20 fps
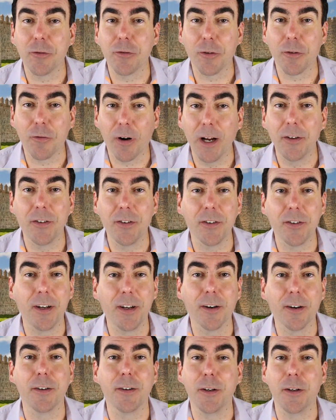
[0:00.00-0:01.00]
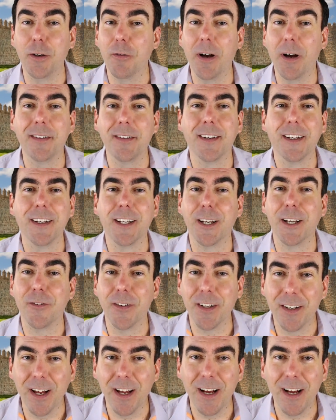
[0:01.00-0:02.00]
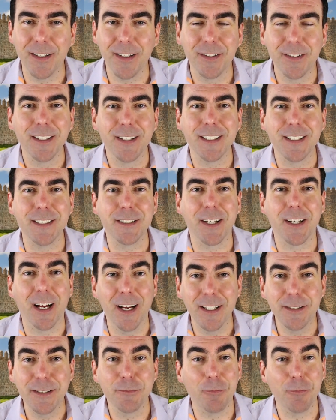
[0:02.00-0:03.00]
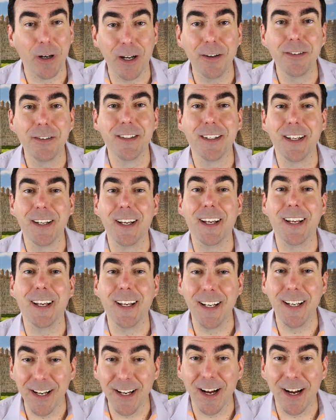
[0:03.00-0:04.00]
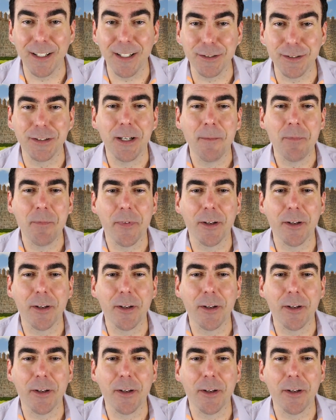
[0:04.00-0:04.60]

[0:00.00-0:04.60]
crisis here in the US? If it does, it's cuz, well, it does. Let's